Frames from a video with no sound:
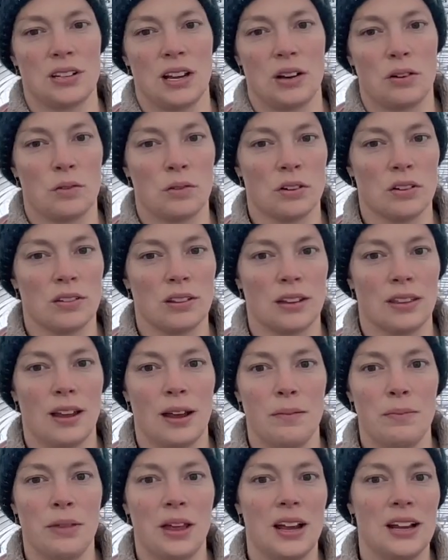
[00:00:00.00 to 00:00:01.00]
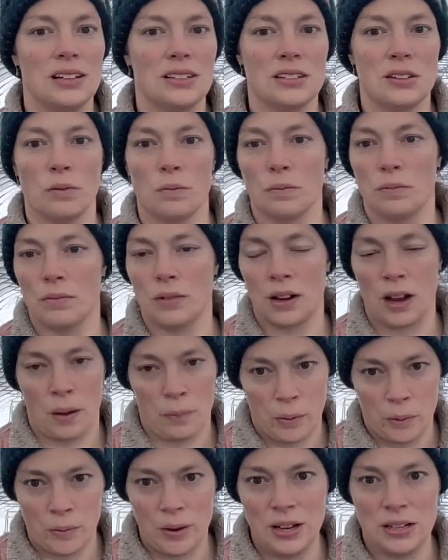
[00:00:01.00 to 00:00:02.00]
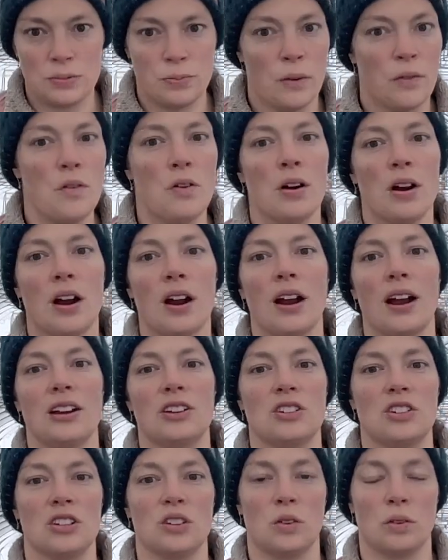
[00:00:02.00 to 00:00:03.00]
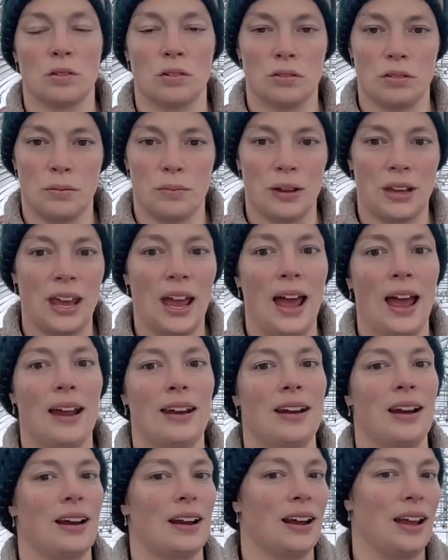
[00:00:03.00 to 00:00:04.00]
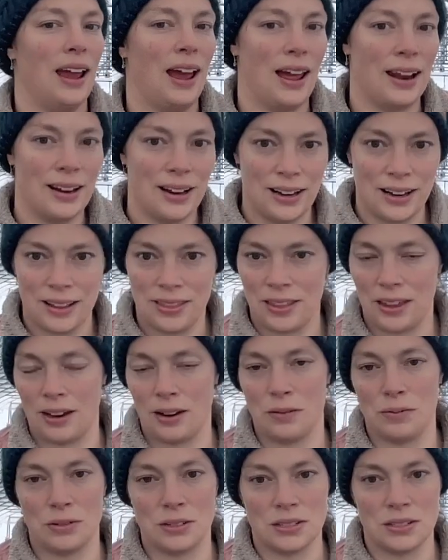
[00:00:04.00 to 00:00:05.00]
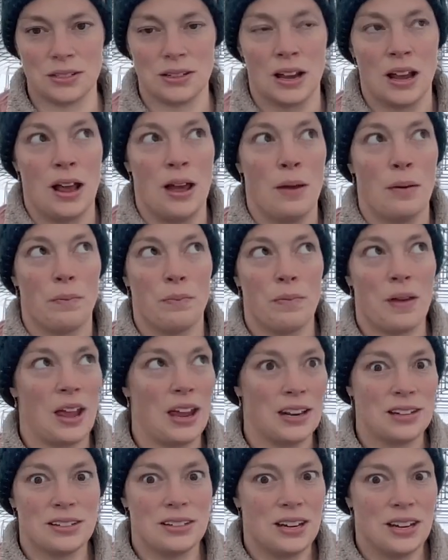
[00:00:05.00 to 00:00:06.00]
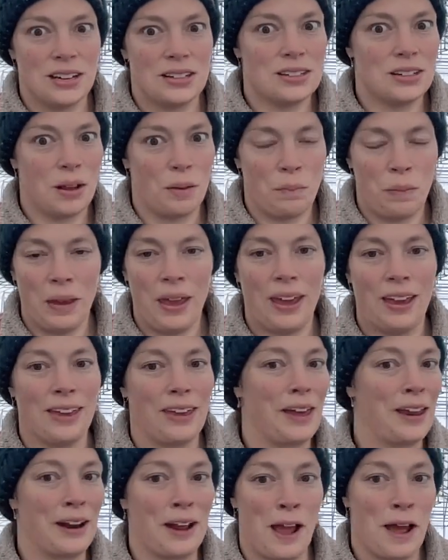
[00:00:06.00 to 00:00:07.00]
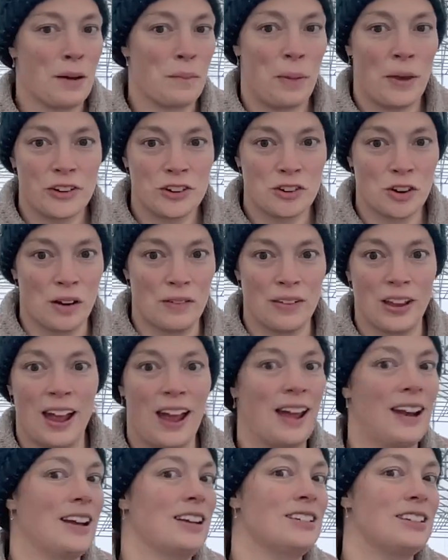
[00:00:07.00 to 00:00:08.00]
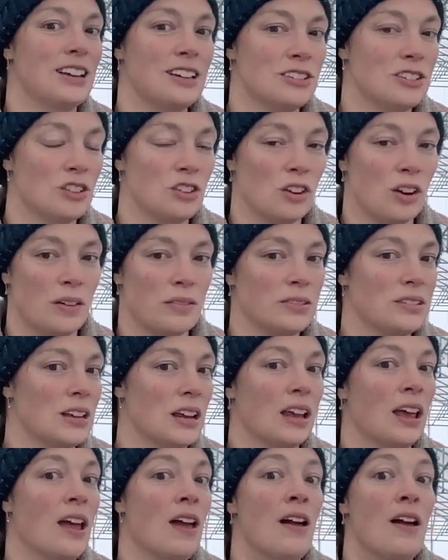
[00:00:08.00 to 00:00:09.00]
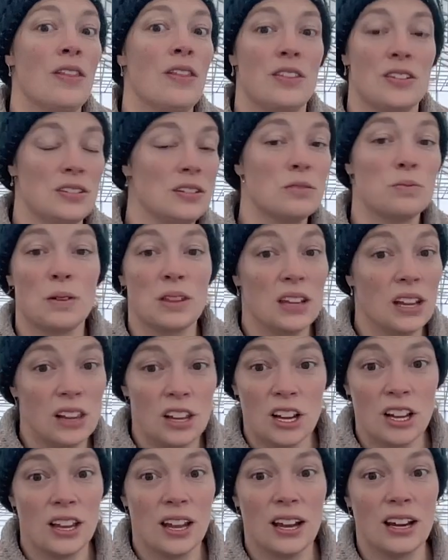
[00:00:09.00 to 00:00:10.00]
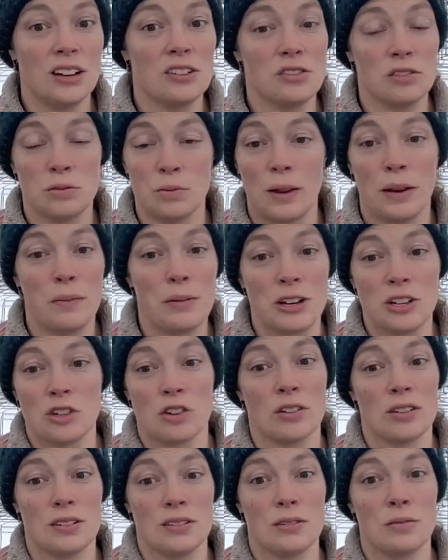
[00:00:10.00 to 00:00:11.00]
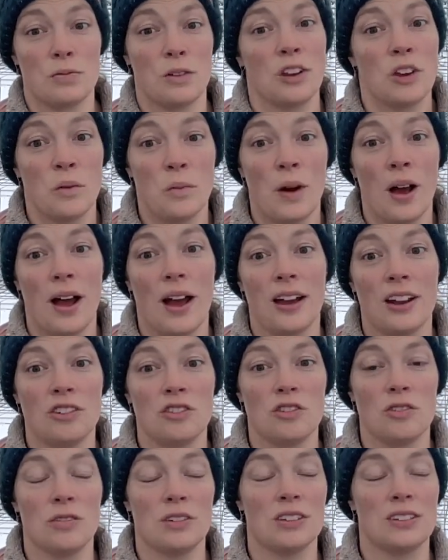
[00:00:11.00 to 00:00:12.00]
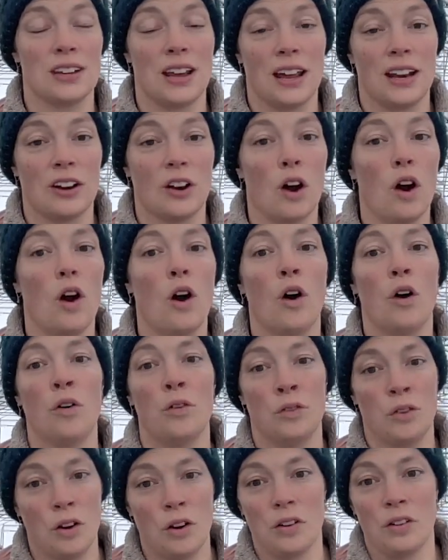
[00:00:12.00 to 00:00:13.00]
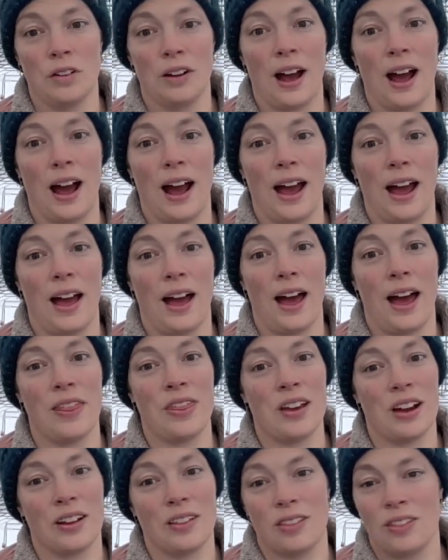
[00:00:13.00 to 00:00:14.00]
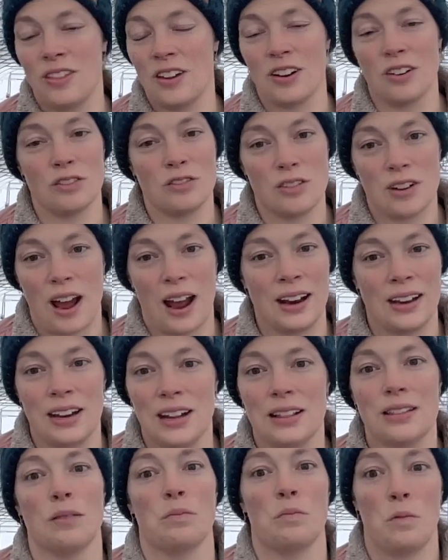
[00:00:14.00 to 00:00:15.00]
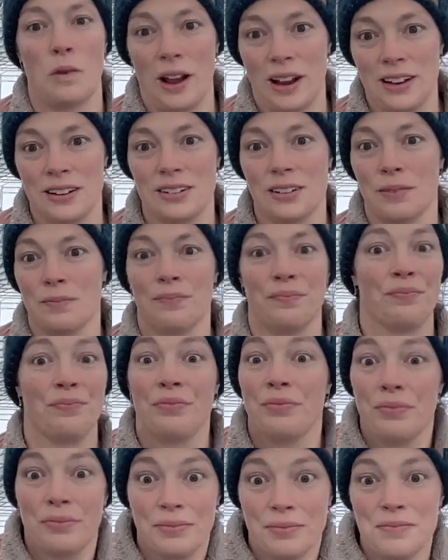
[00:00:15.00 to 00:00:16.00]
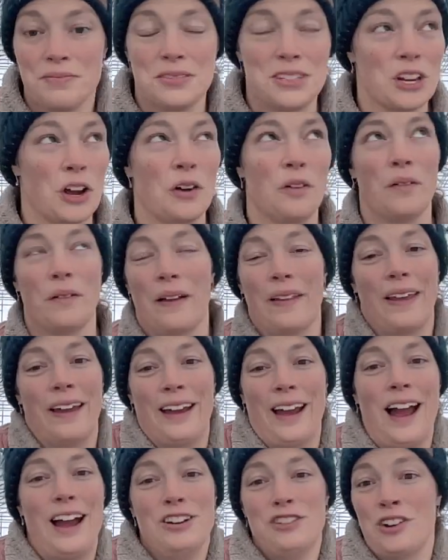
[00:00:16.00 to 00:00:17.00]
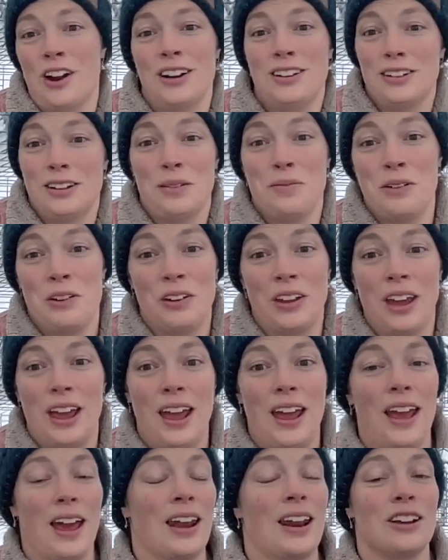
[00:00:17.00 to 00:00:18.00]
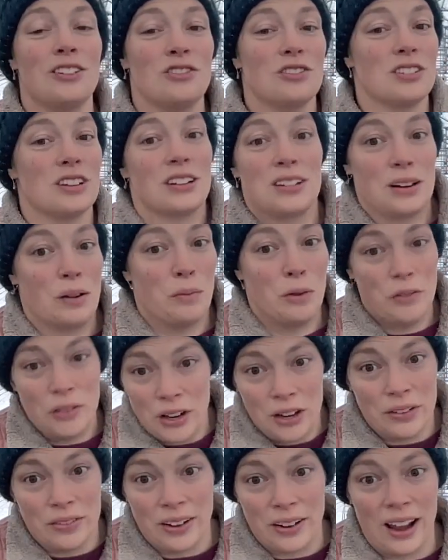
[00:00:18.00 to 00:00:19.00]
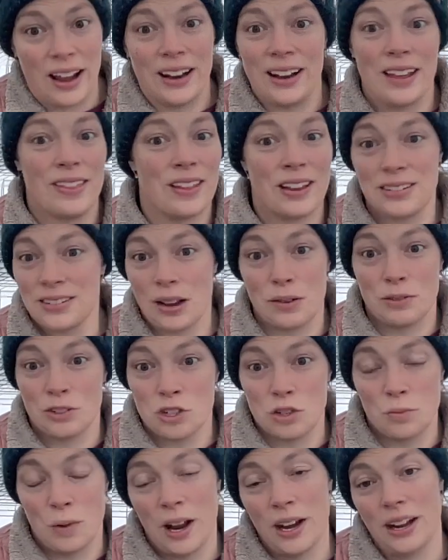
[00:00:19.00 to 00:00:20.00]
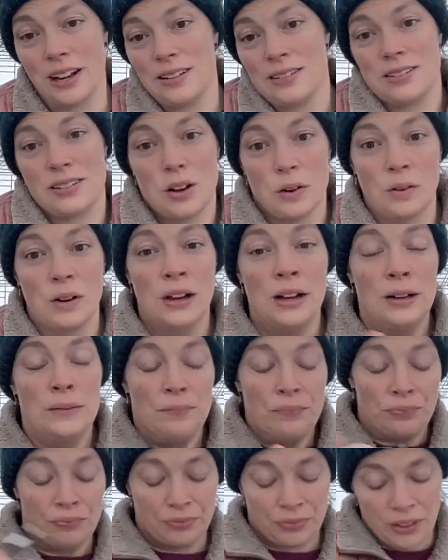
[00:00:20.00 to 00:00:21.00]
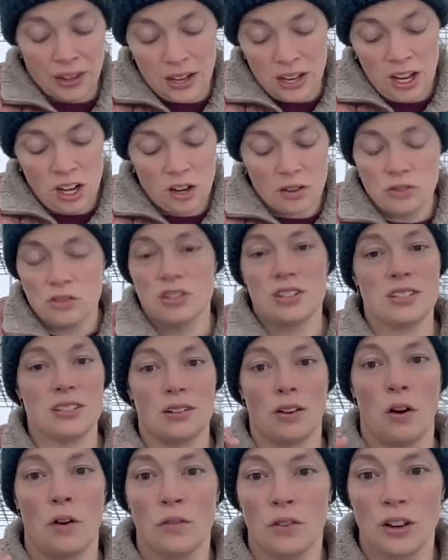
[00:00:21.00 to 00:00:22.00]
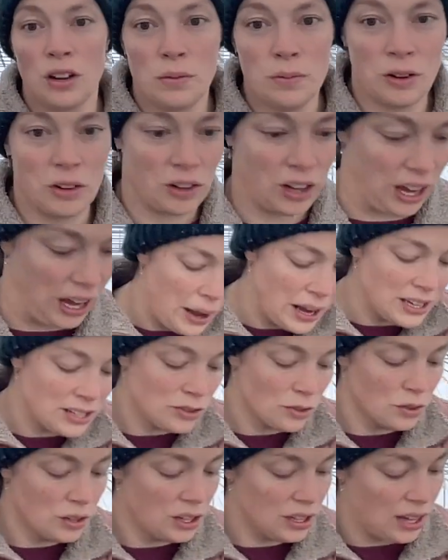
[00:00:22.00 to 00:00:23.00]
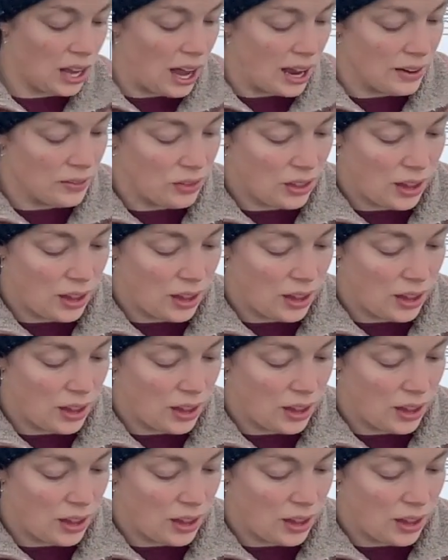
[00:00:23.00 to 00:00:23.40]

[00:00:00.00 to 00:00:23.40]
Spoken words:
had ordered the limelights a couple weeks before, and she ordered them again, and I had on it that it was antiqued in pink, and I had a picture of it, and I texted her. I was like, this is what they look like, I just want to make sure this is what you want. And she said, oh no, I need them white. So like I tried to communicate, and I just like double verified, and that's not what she wanted. So just over communicate. I sold a lot of